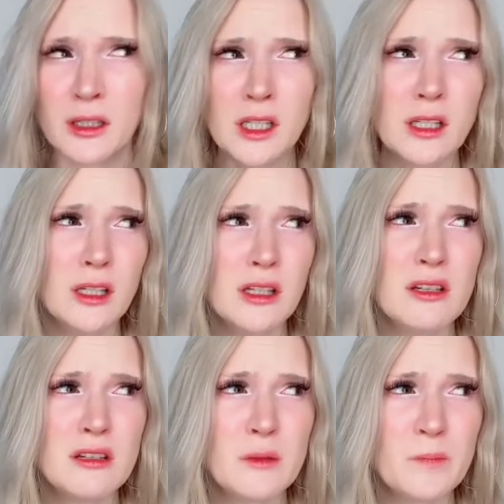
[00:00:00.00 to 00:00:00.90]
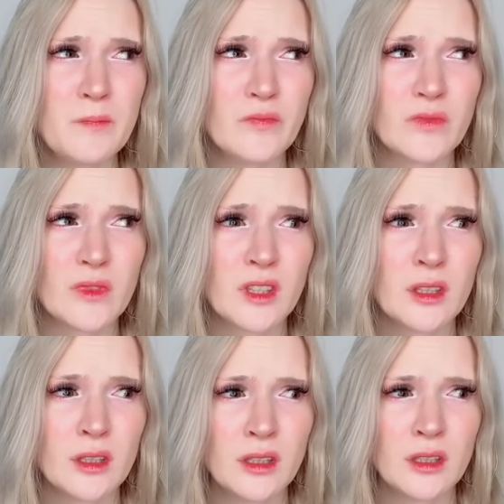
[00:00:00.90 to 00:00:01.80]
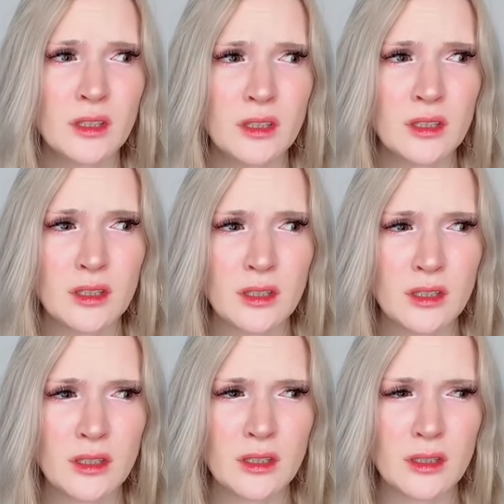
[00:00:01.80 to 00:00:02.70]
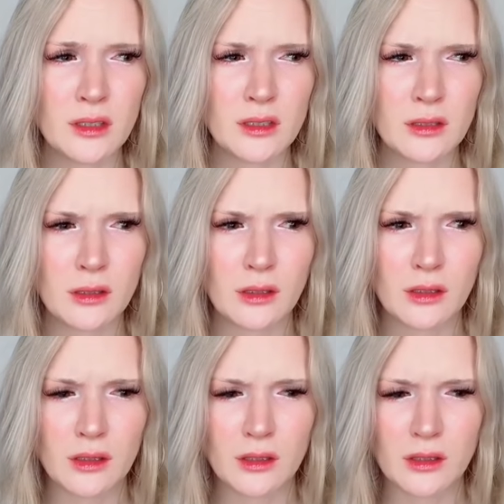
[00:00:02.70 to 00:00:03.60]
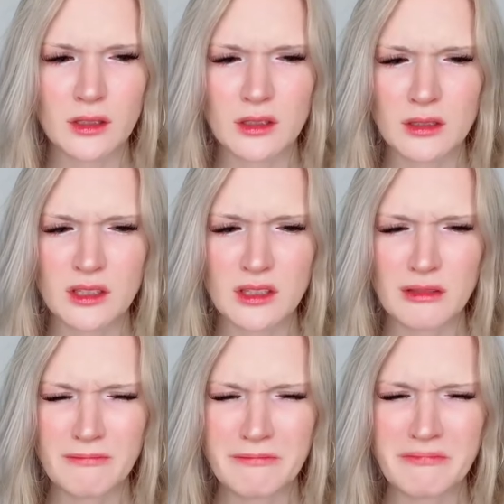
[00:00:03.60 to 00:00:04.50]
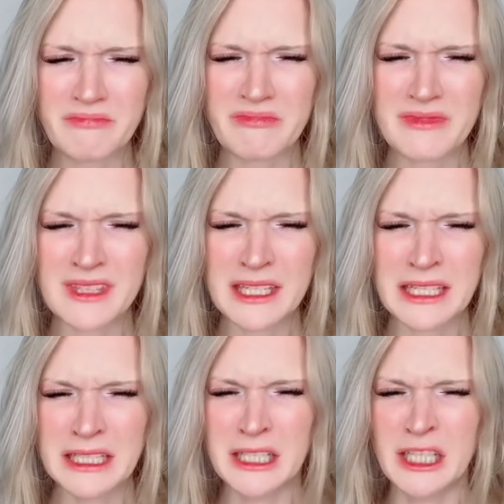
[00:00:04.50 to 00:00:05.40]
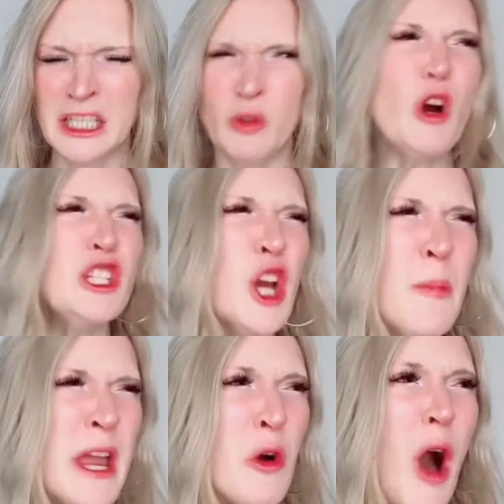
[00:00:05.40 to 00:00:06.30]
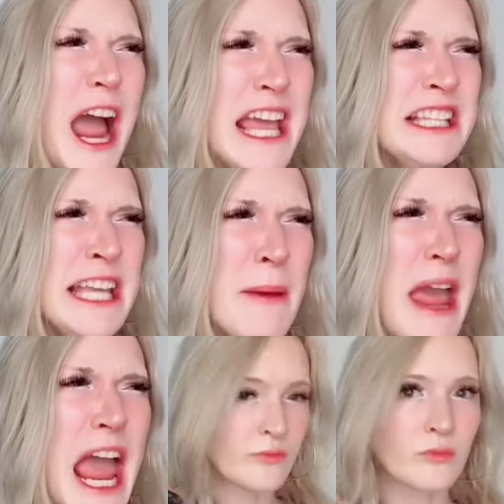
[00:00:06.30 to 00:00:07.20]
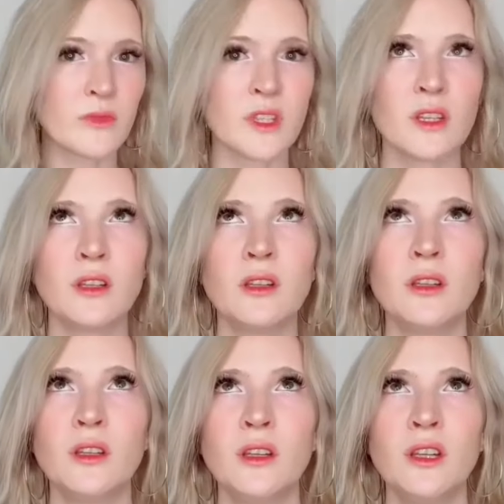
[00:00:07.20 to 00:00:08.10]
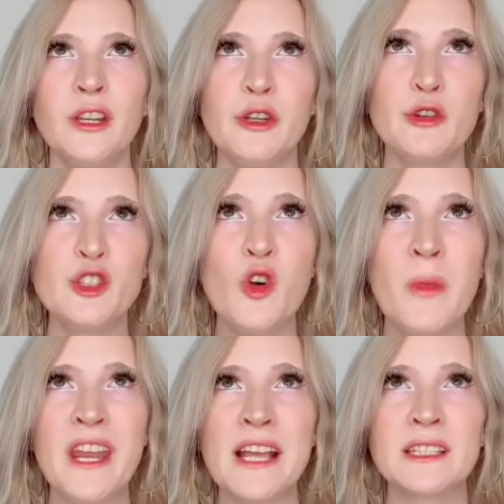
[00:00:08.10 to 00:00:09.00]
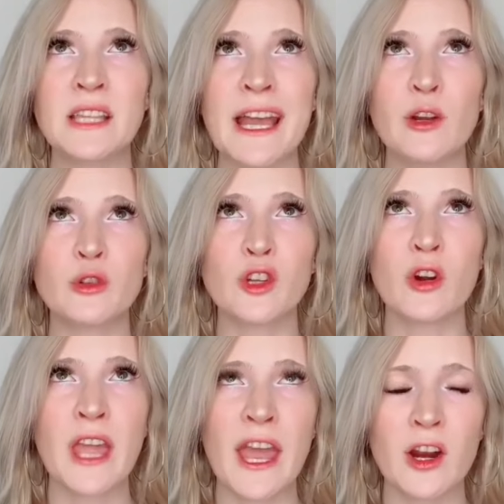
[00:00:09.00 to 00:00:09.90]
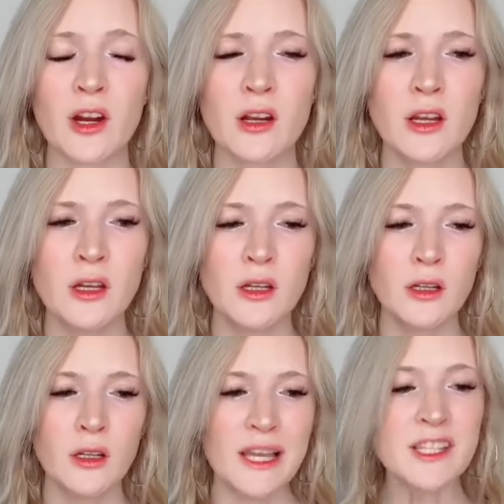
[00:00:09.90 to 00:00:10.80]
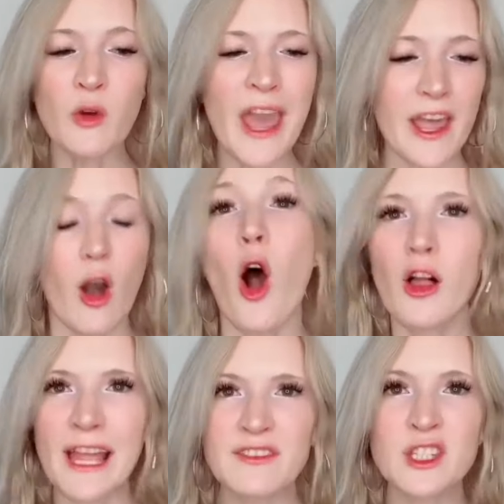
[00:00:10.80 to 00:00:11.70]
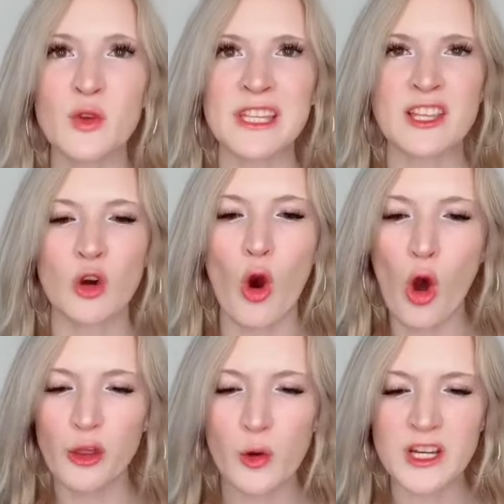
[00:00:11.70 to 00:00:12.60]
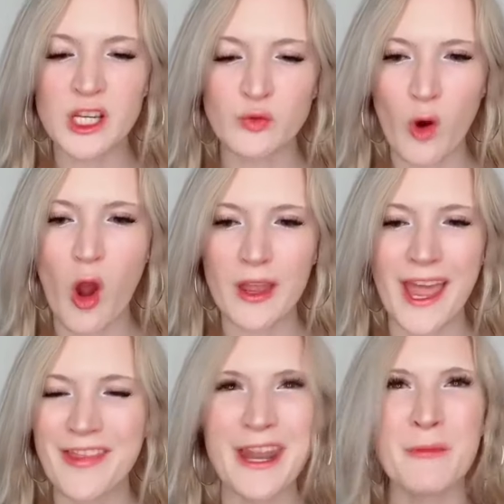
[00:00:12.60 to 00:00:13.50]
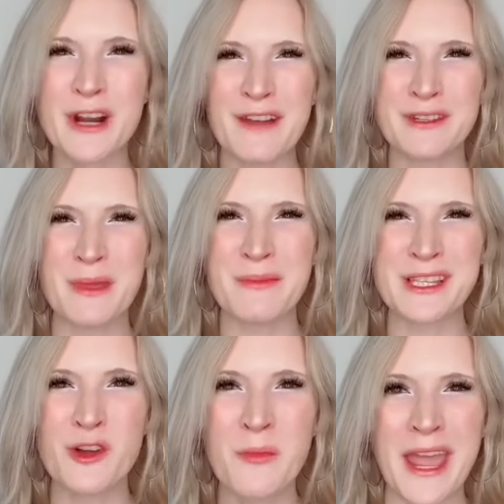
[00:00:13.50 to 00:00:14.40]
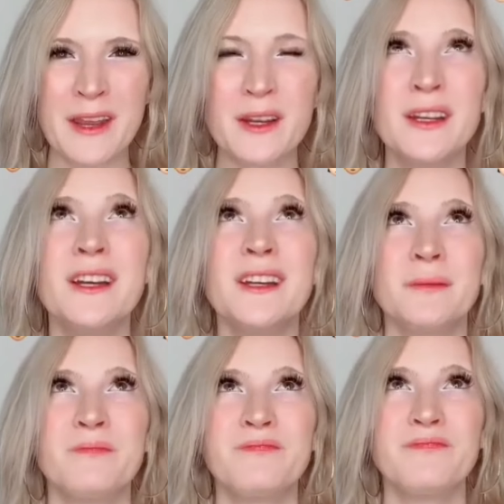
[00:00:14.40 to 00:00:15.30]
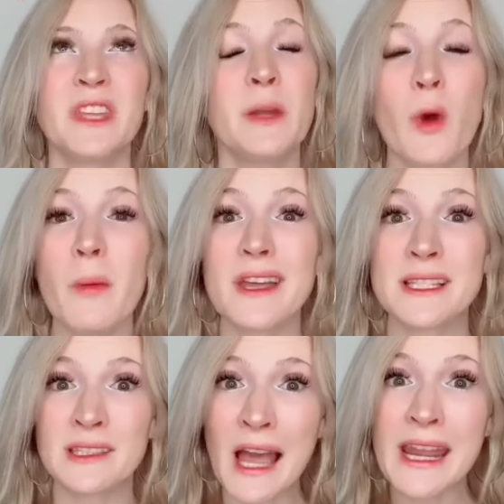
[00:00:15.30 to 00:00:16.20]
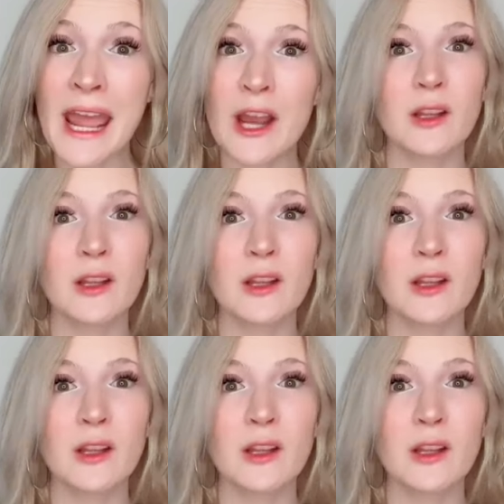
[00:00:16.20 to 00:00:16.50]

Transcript: After you answer 10 questions correctly, you meet your soulmate. But how would you meet him if he's dead? Would you die too? Would you be quiet, Jimmy? Your soulmate has light or dark hair. It's okay. All I have to do is answer all the questions wrong, and then I won't have to meet my soulmate. He probably has light hair